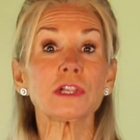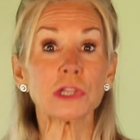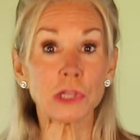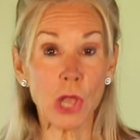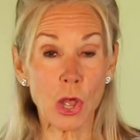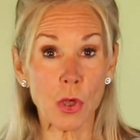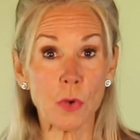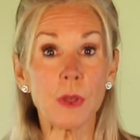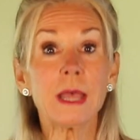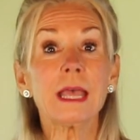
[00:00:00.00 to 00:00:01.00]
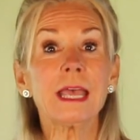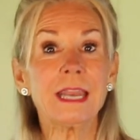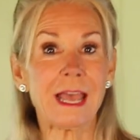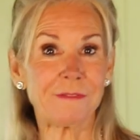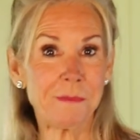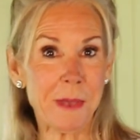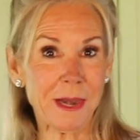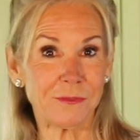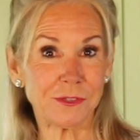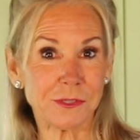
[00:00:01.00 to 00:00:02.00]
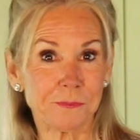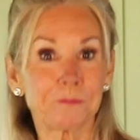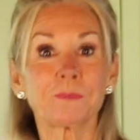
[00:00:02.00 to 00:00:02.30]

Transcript: low in heavy metals.